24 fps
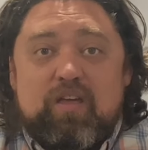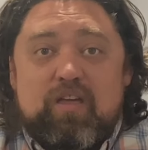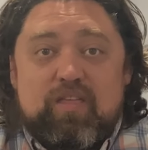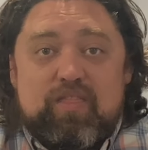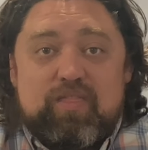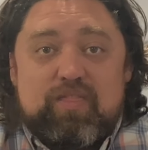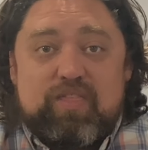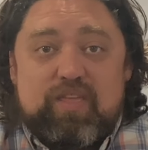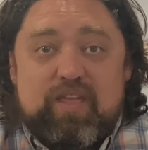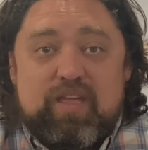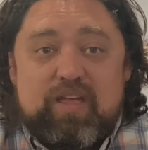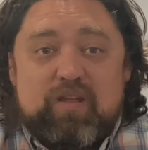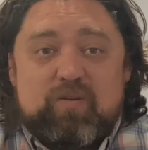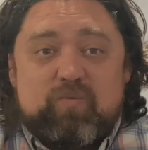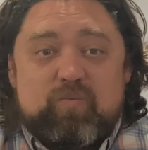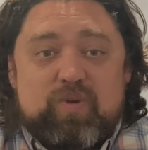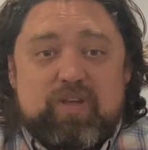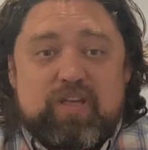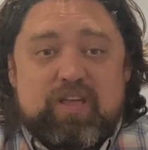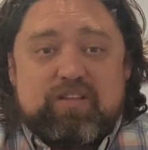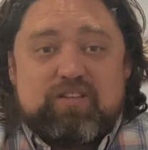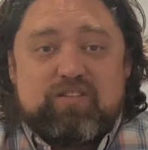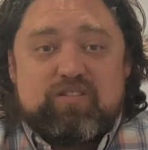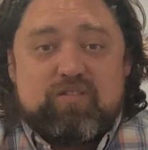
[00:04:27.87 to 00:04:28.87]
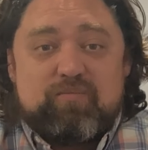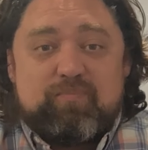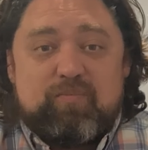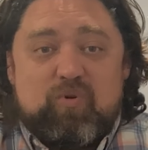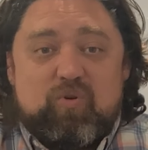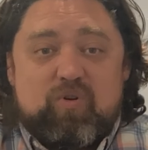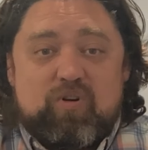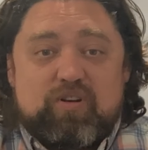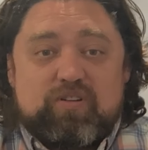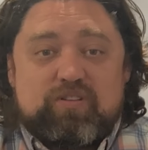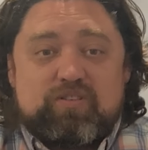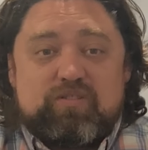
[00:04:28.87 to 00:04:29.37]
Then we get to the
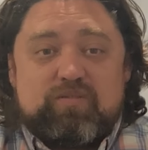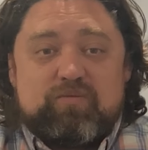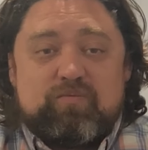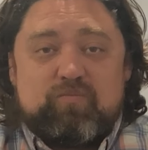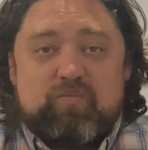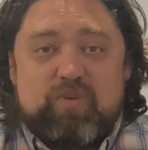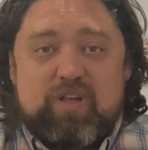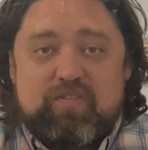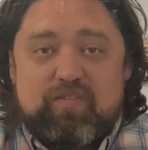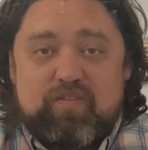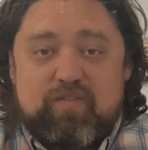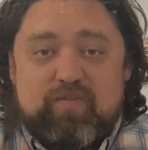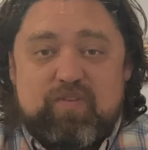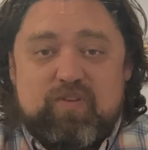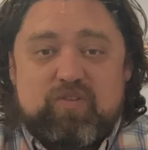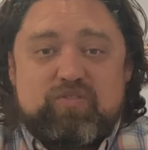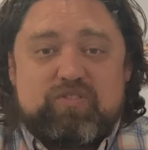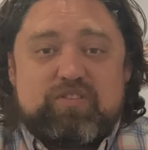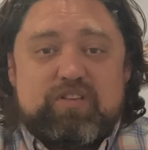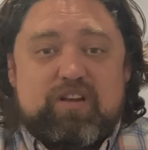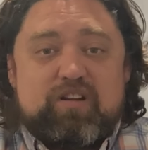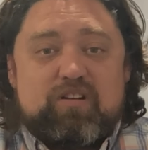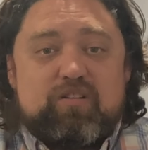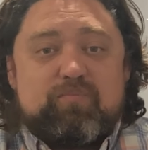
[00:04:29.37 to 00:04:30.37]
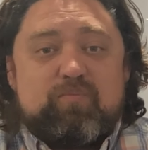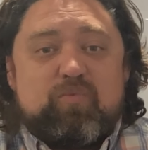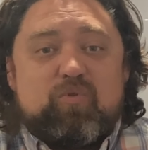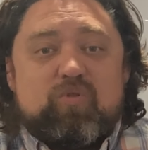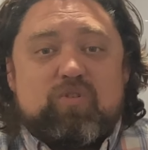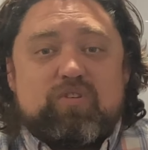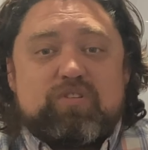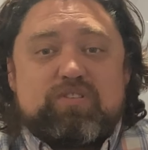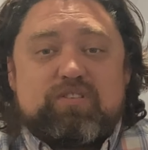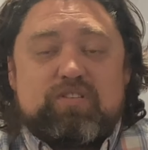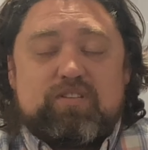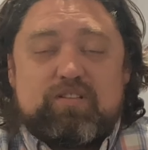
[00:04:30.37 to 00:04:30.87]
ports. We have a few standard
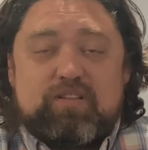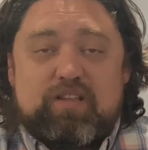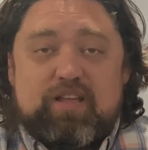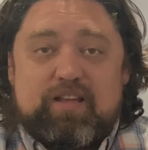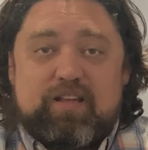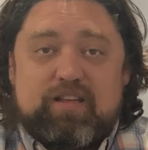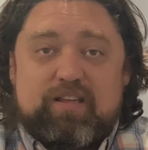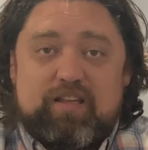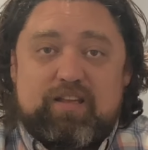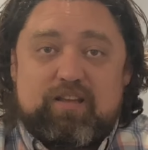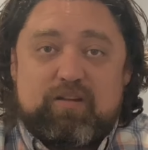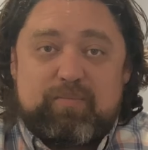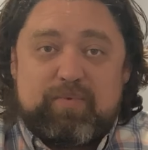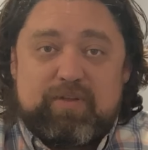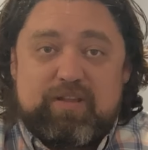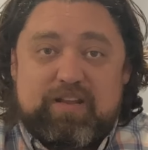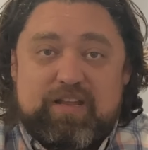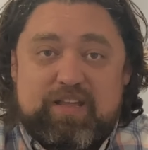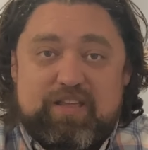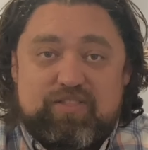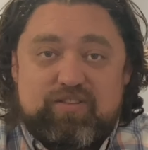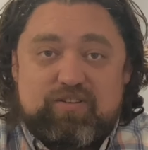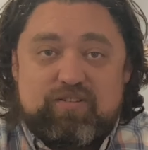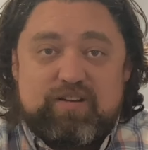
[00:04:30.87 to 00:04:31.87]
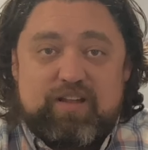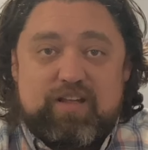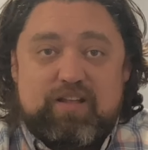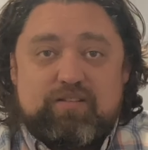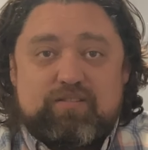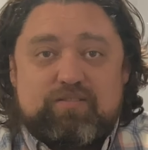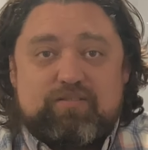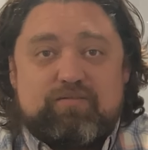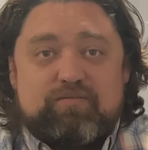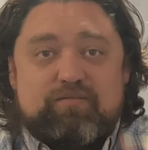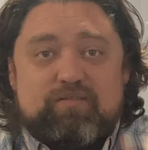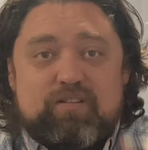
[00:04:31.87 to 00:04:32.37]
ports like gigabit
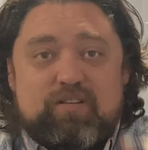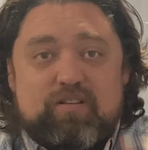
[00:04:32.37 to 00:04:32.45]
Ethernet.